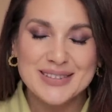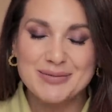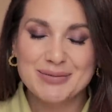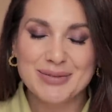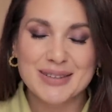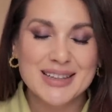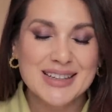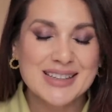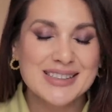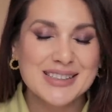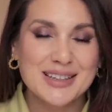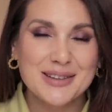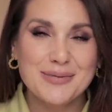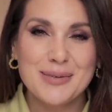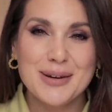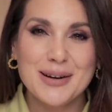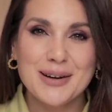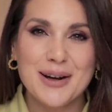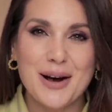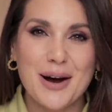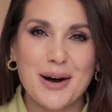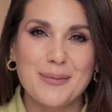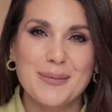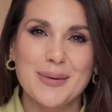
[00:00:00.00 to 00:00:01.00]
please leave me
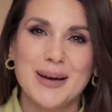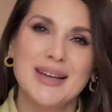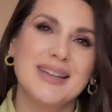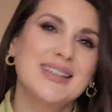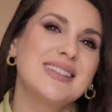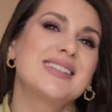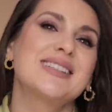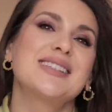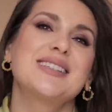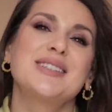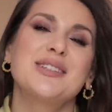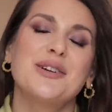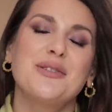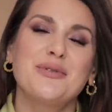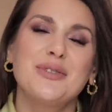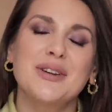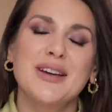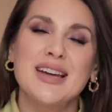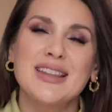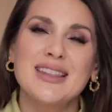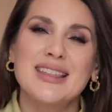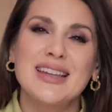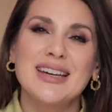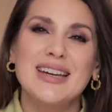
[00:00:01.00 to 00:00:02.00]
a comment. Don't
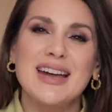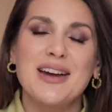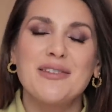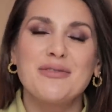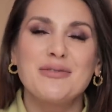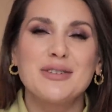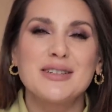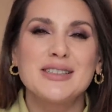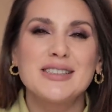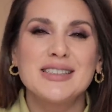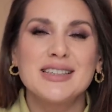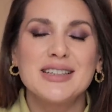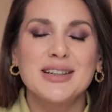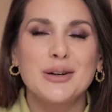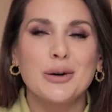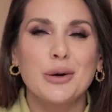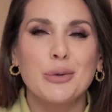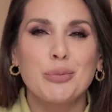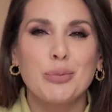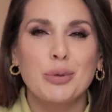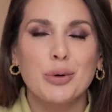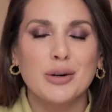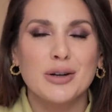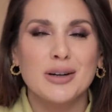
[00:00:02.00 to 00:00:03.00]
forget that every
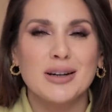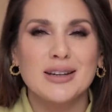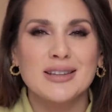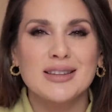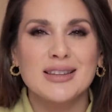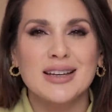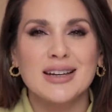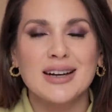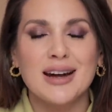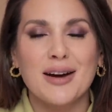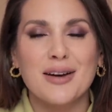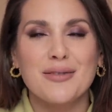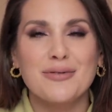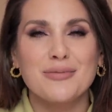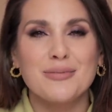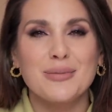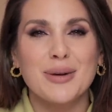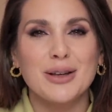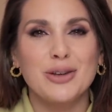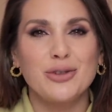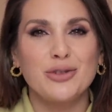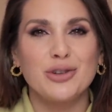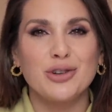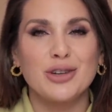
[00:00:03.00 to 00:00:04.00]
single product that I've
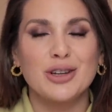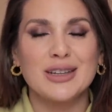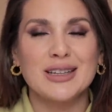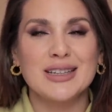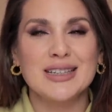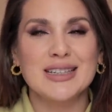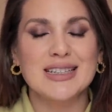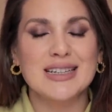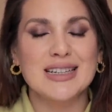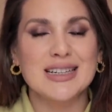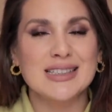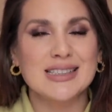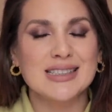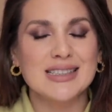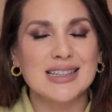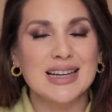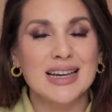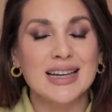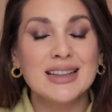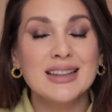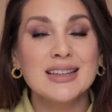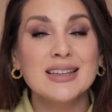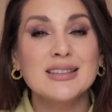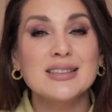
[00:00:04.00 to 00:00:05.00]
mentioned is
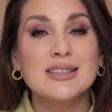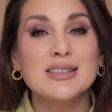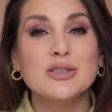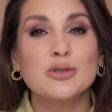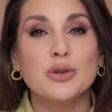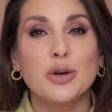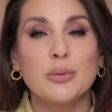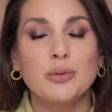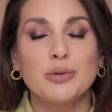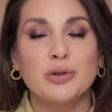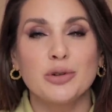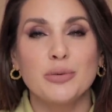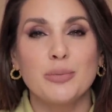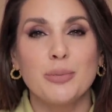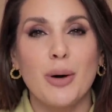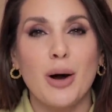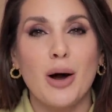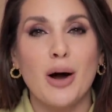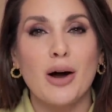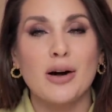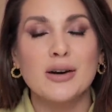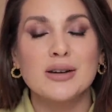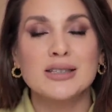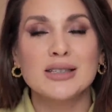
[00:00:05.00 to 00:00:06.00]
in the description
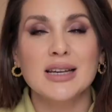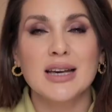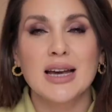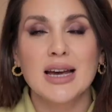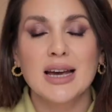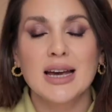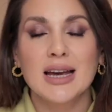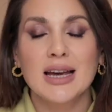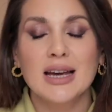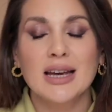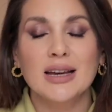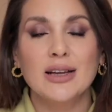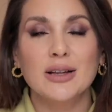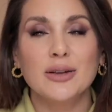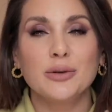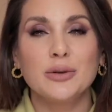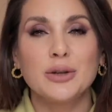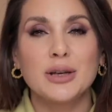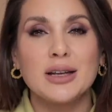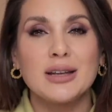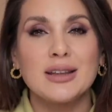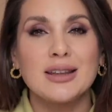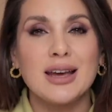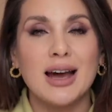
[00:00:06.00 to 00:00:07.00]
box,
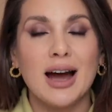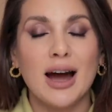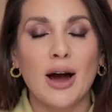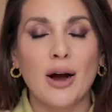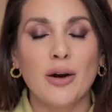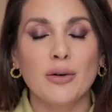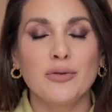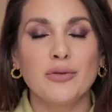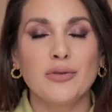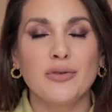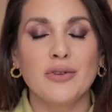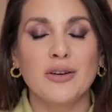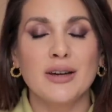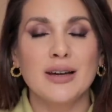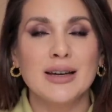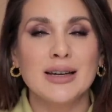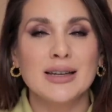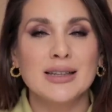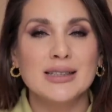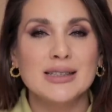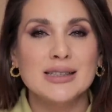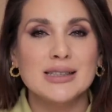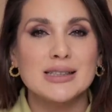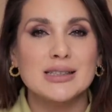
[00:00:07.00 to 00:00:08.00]
including the
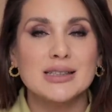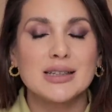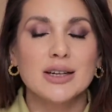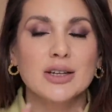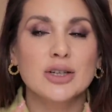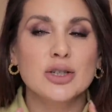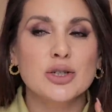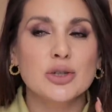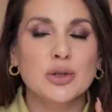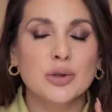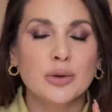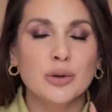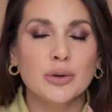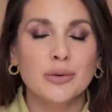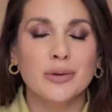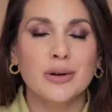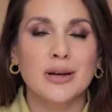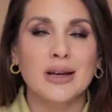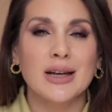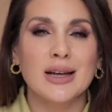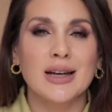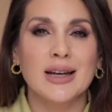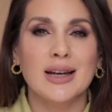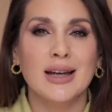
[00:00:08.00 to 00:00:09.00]
outfits,
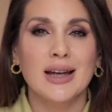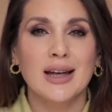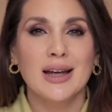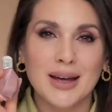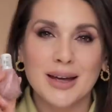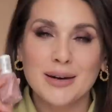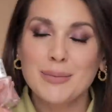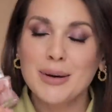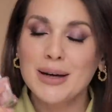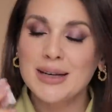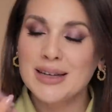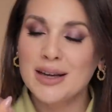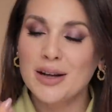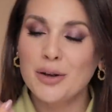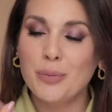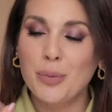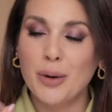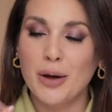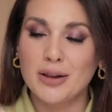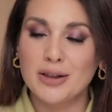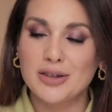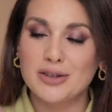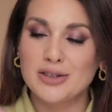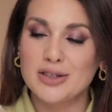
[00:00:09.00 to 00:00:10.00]
jewelry, and my nail
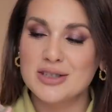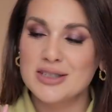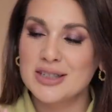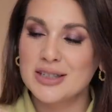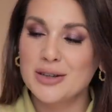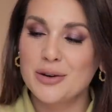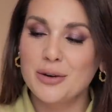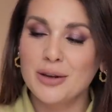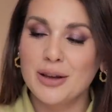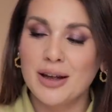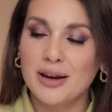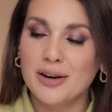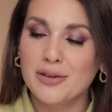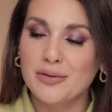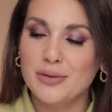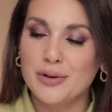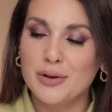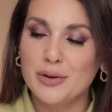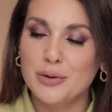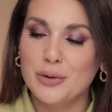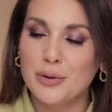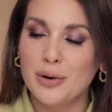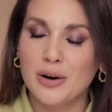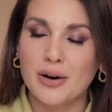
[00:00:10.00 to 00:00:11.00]
polish, because I know a lot of
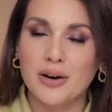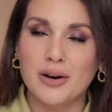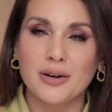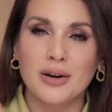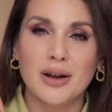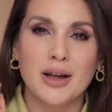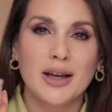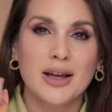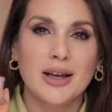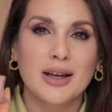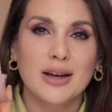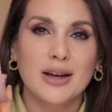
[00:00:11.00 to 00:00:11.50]
you are